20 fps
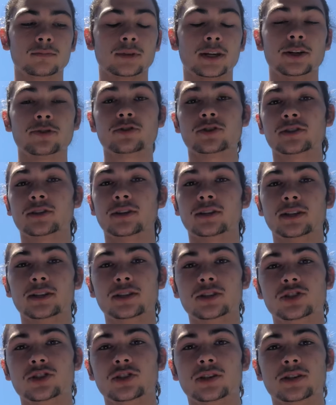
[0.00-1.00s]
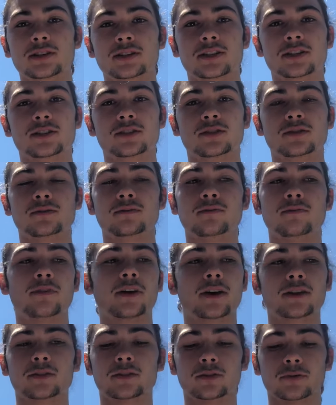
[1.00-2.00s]
Interestingly, this genus
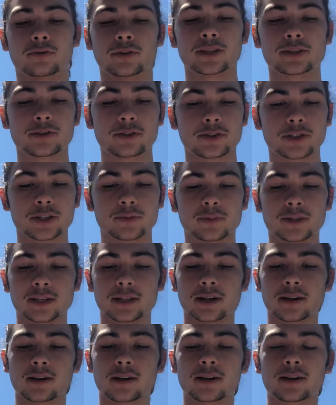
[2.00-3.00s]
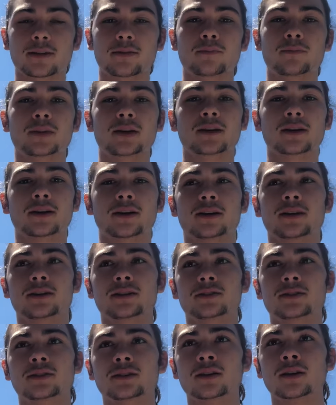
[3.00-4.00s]
very little research has been done on it
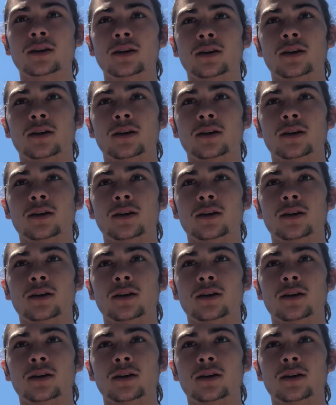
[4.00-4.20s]
because